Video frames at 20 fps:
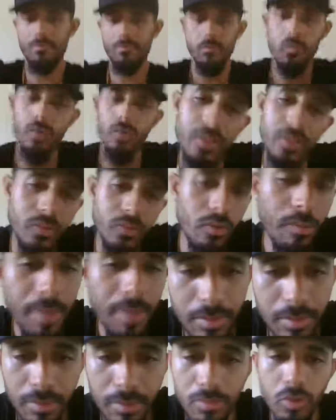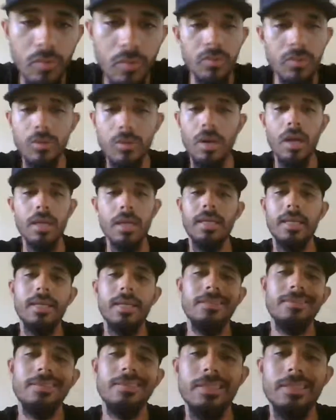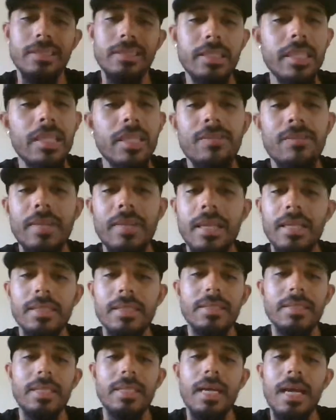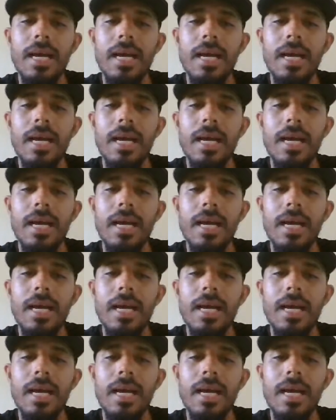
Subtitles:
We just won't be able to move the rock against this defense.